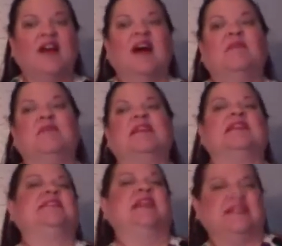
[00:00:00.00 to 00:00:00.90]
But
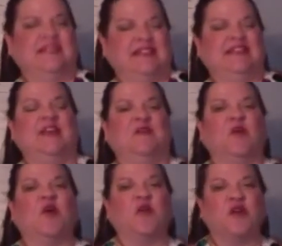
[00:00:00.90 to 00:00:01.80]
that's not sustainable
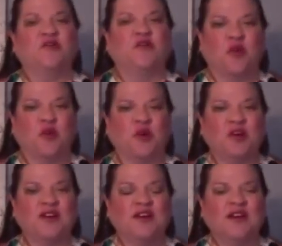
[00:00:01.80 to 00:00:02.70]
going
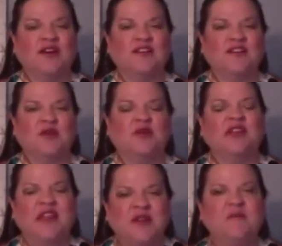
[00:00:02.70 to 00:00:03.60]
forward. So
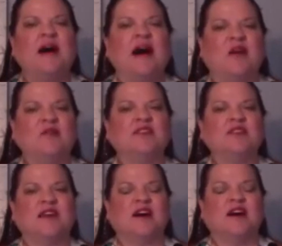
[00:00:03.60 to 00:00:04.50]
think about
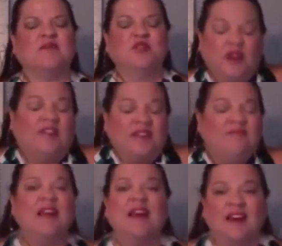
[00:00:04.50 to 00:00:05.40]
your giving
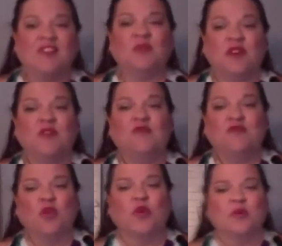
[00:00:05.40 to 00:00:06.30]
as we go
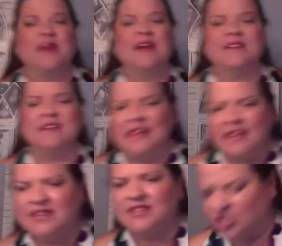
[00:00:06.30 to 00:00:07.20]
forward, because it
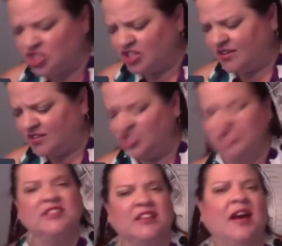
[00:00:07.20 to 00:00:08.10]
is a
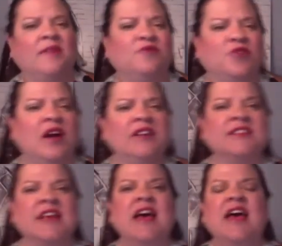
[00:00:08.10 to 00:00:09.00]
challenging time for
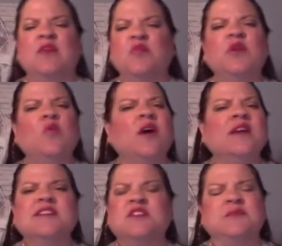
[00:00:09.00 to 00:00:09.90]
us, and we want
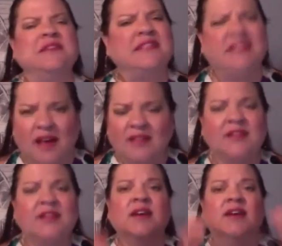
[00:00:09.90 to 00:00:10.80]
us to be
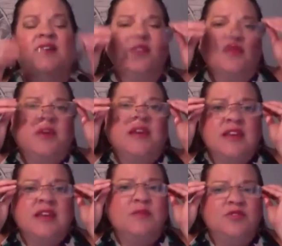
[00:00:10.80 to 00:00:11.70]
solid so that we can
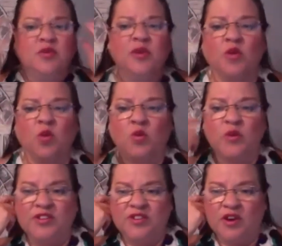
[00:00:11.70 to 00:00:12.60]
keep doing what we
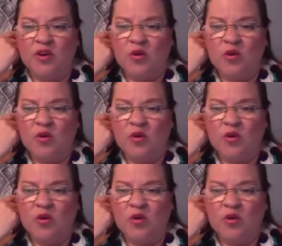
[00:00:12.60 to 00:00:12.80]
do.